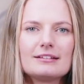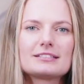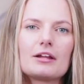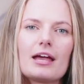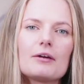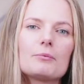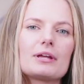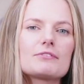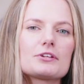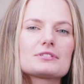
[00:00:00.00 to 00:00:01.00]
Today,
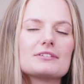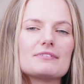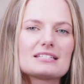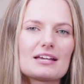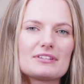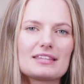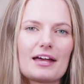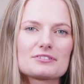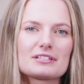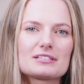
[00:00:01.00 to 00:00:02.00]
we've used the
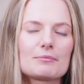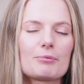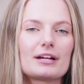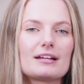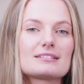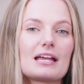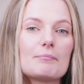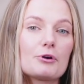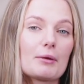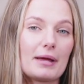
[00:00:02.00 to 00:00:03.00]
V7000 to print a
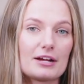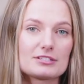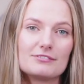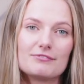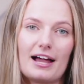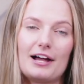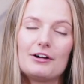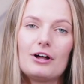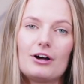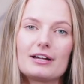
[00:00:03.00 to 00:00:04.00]
sample comparison
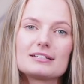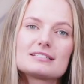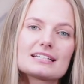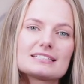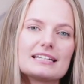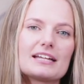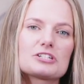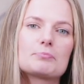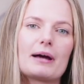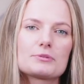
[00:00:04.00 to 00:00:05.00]
file on
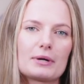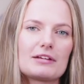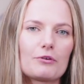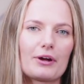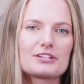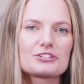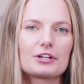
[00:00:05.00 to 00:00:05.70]
16-inch by 24-inch